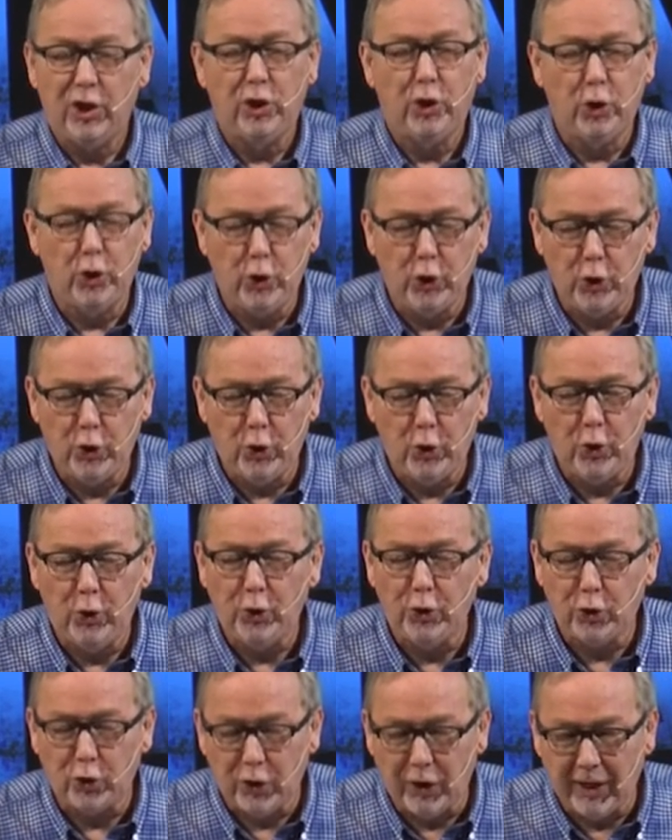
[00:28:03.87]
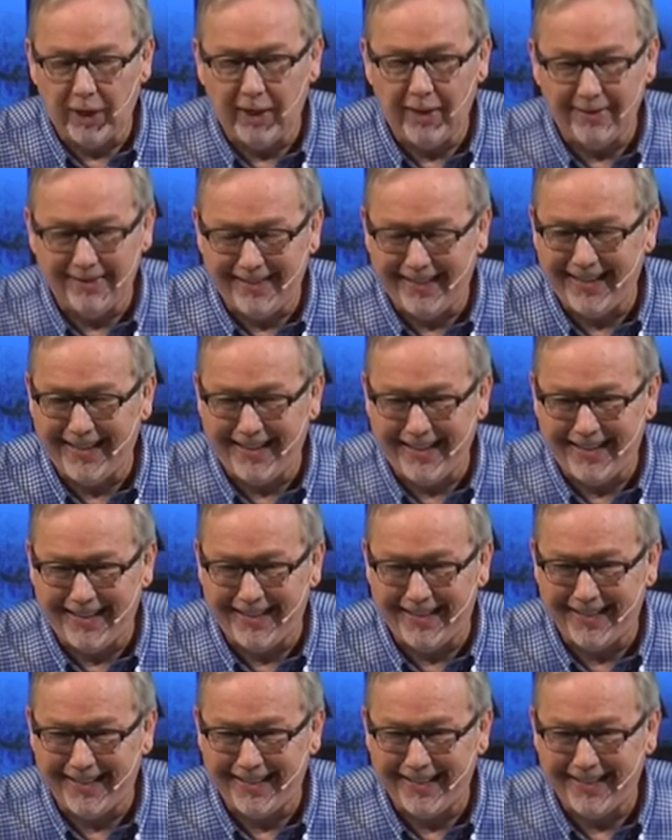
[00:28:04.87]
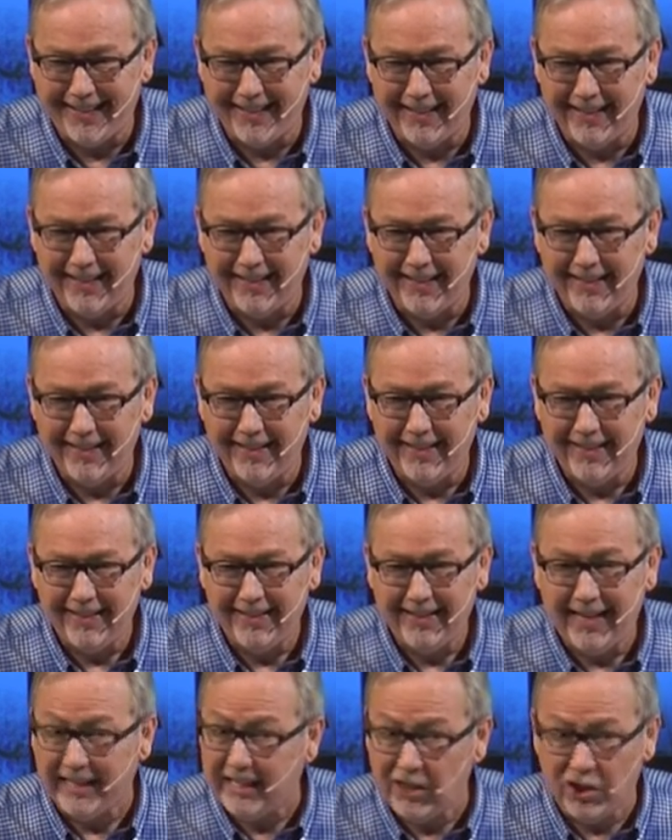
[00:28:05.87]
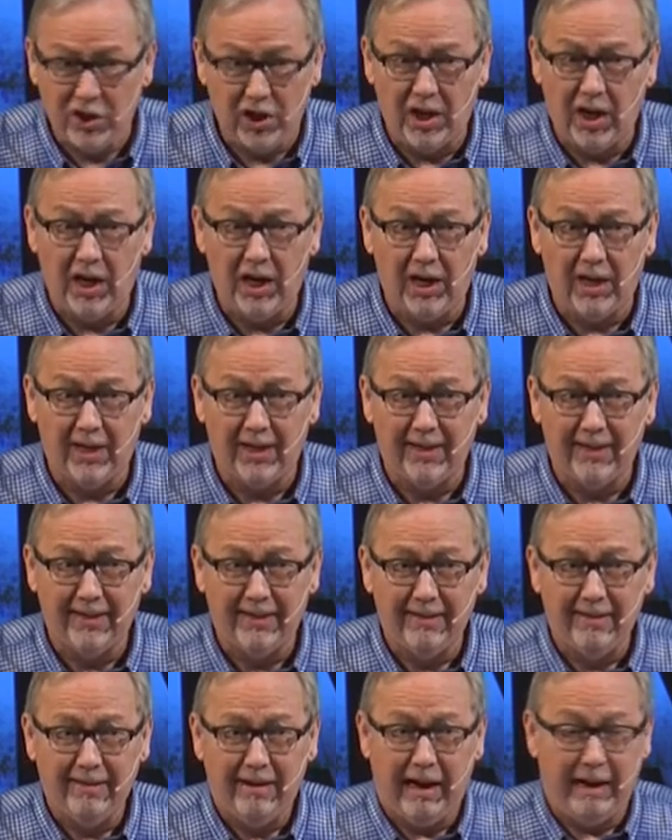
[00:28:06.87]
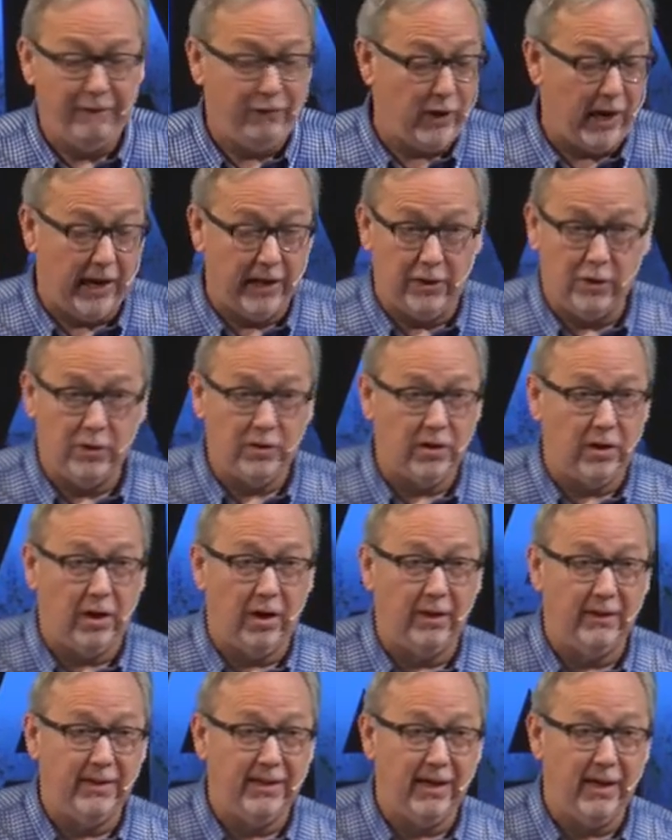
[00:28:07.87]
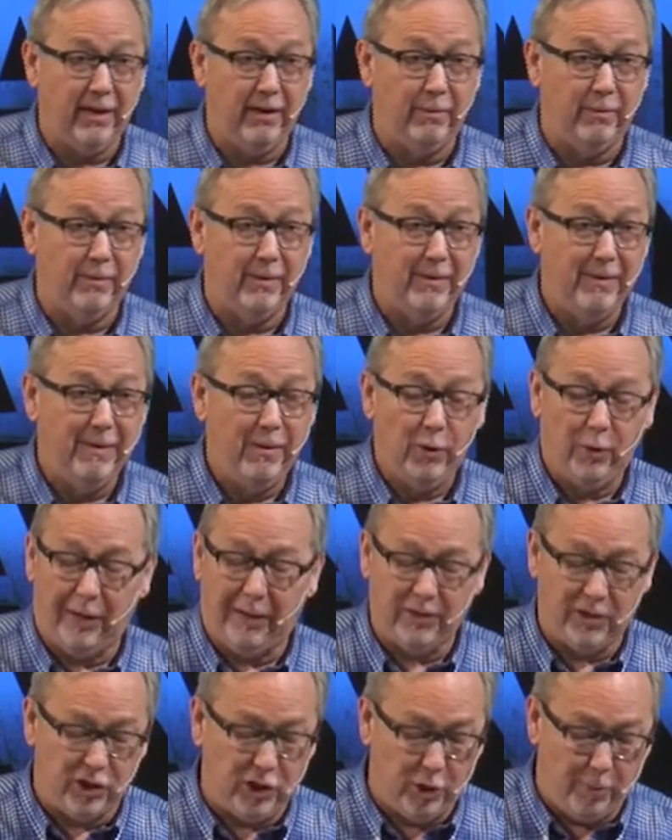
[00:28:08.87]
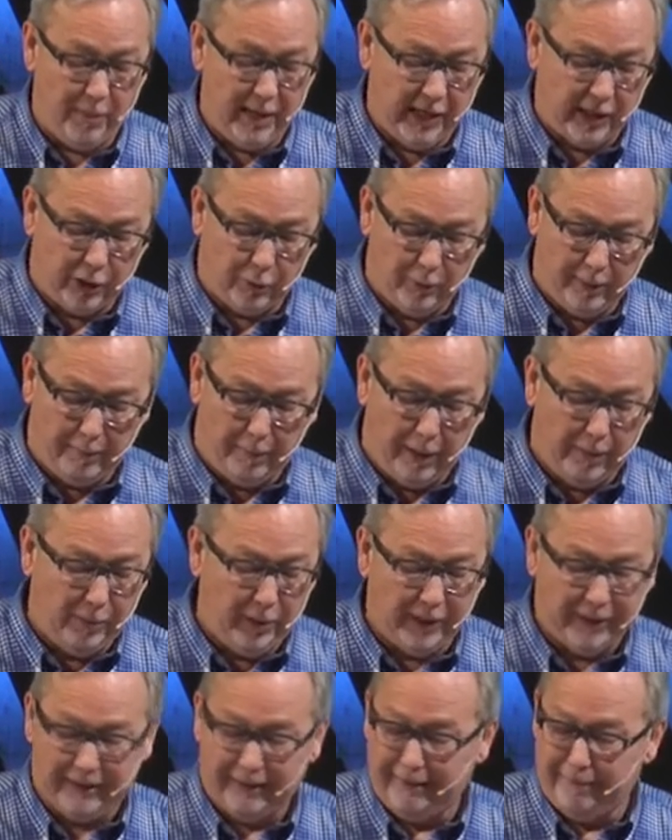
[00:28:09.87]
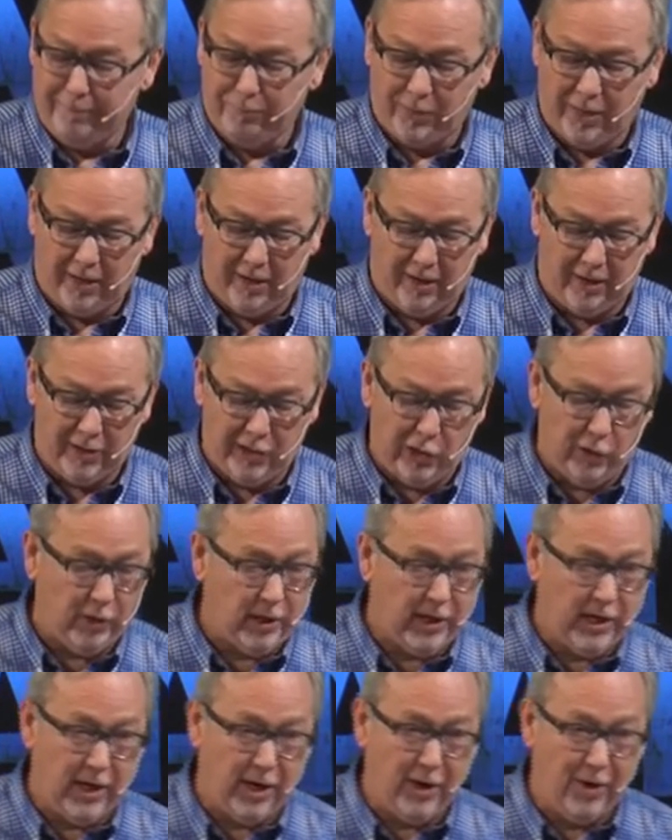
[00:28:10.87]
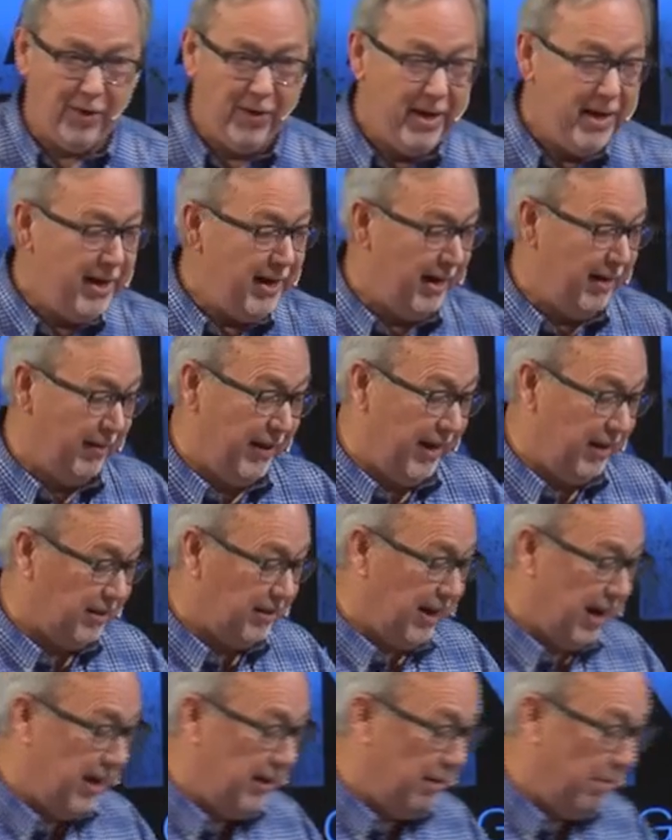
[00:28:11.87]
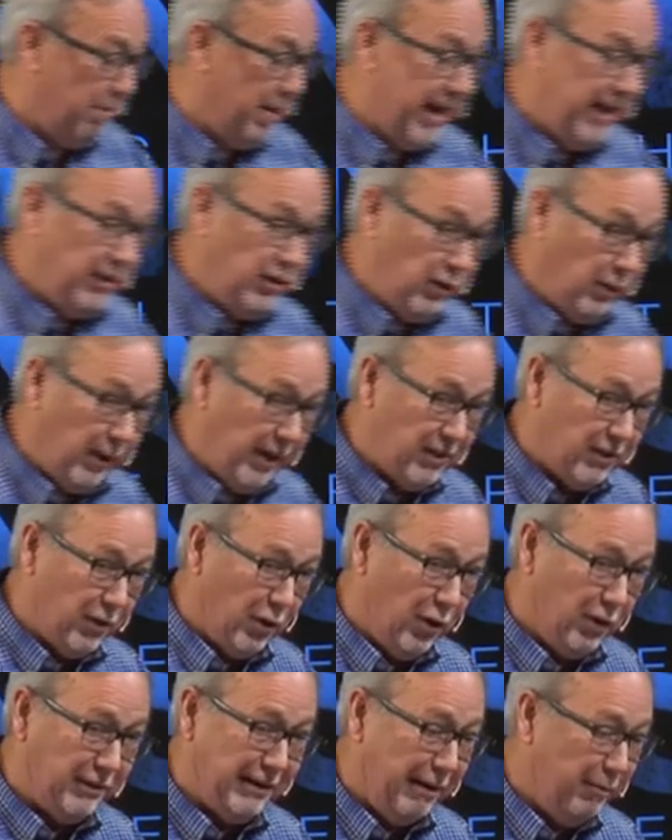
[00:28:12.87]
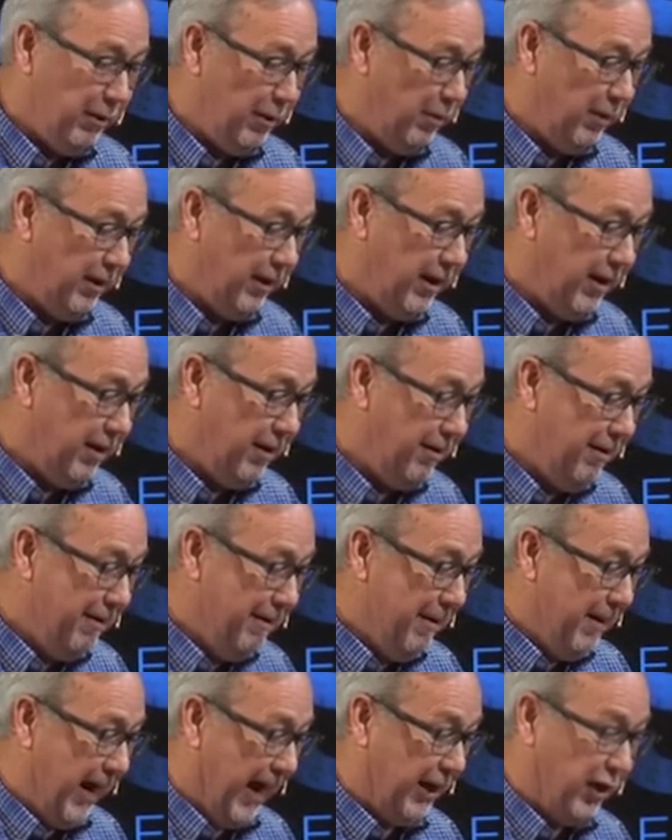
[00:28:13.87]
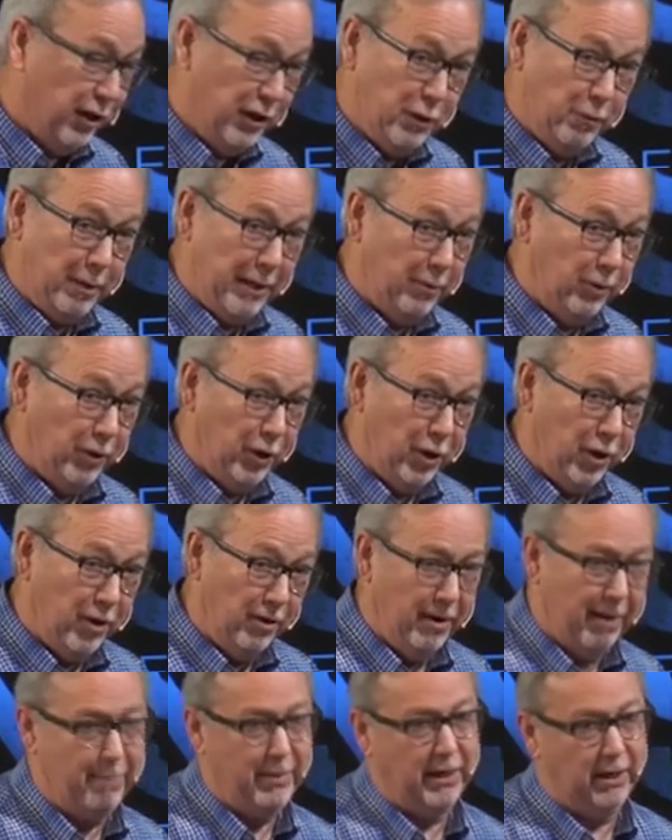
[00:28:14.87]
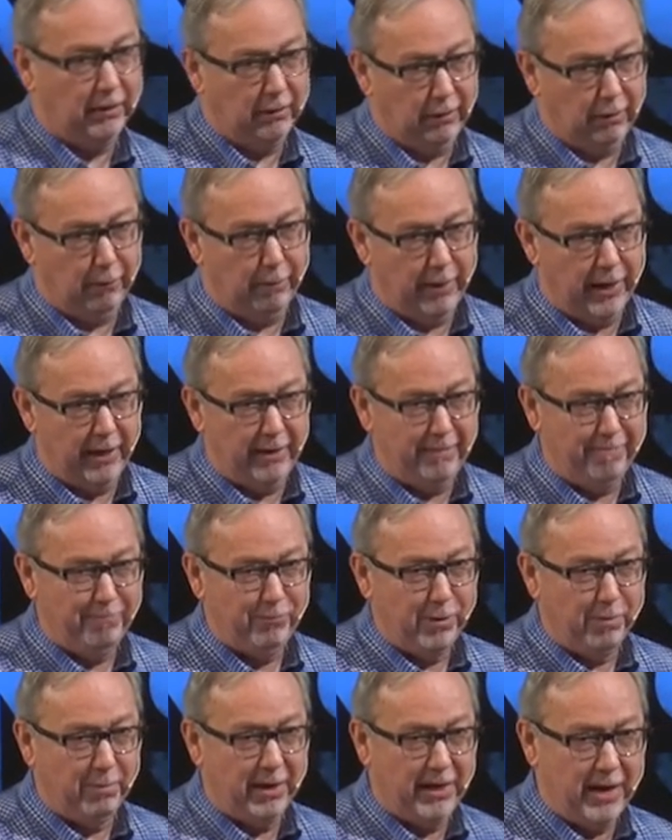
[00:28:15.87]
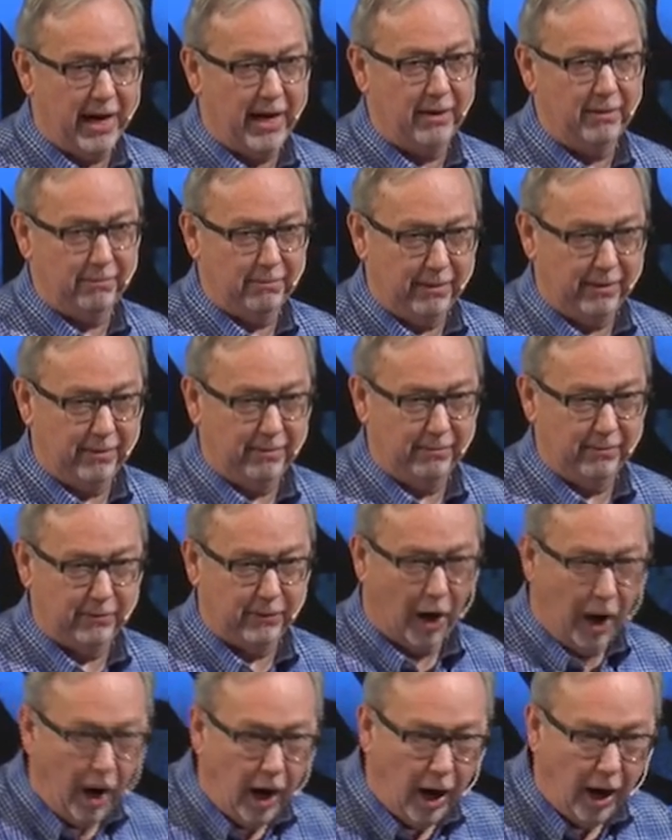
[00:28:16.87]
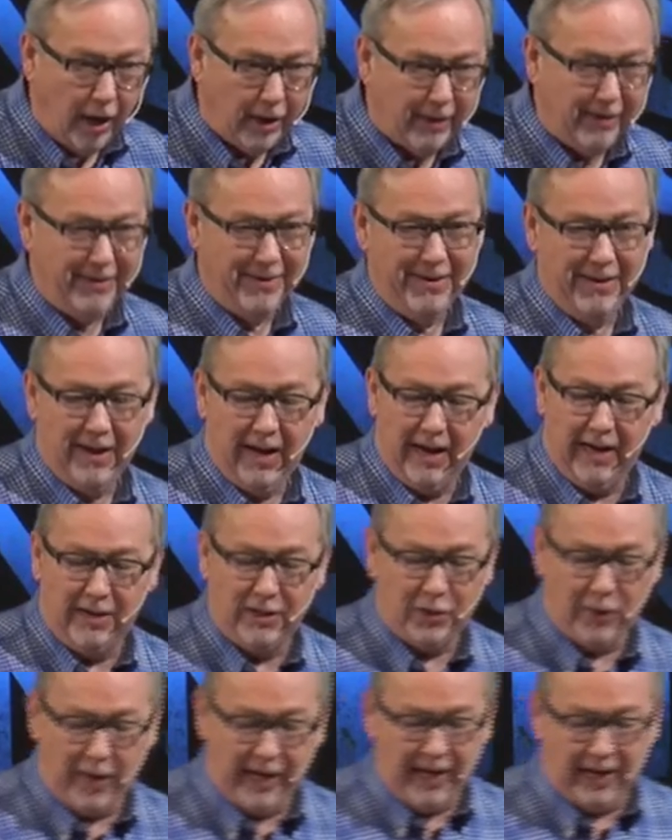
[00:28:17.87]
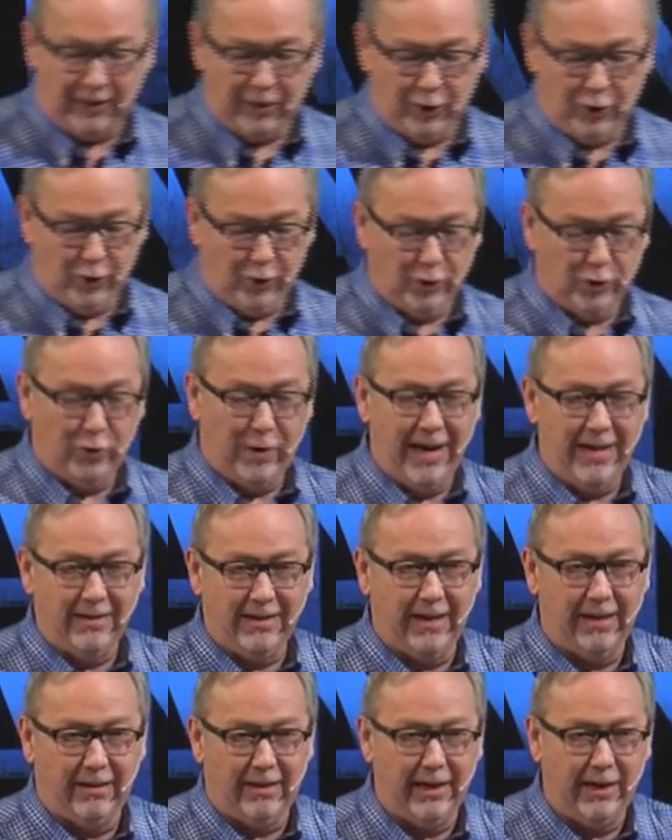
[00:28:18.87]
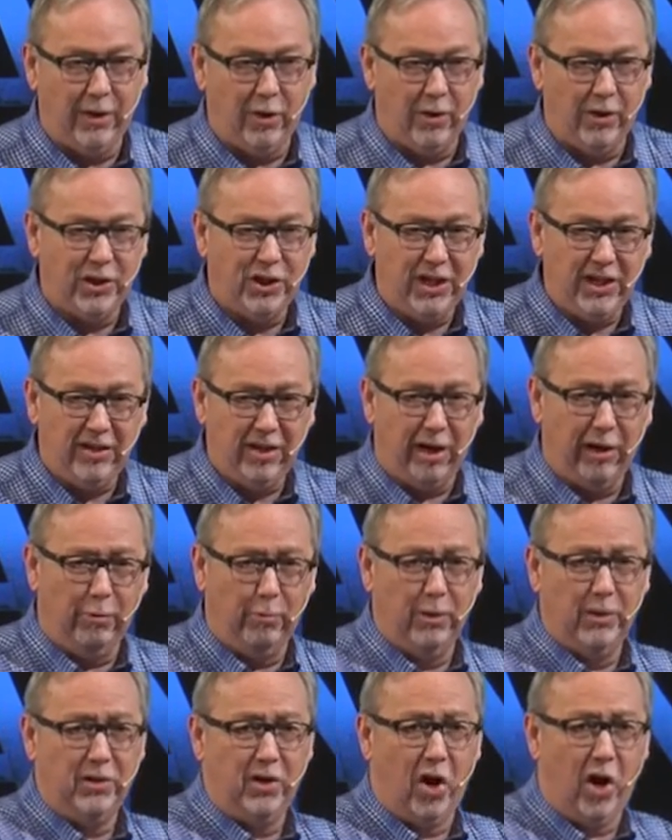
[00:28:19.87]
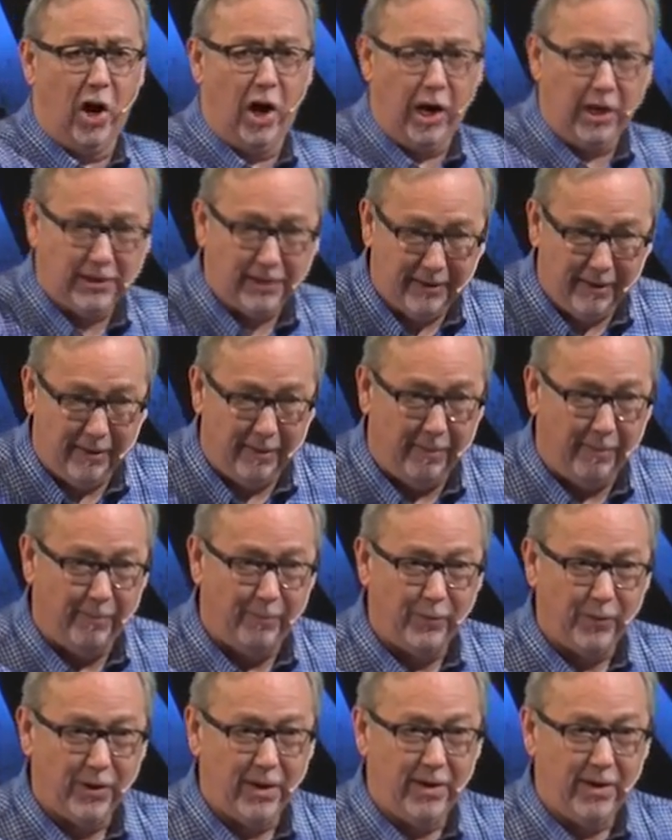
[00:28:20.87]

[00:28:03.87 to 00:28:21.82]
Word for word: Google Translate. I kid you not. I, I use it all the time. When I was in Dominican Republic a, uh, a year ago, and they assigned a maid to us the whole time we were there, I couldn't speak with her. I mean, a little bit, but not talk. Uh, so I got the Google Translate thing going. She thought it was awesome.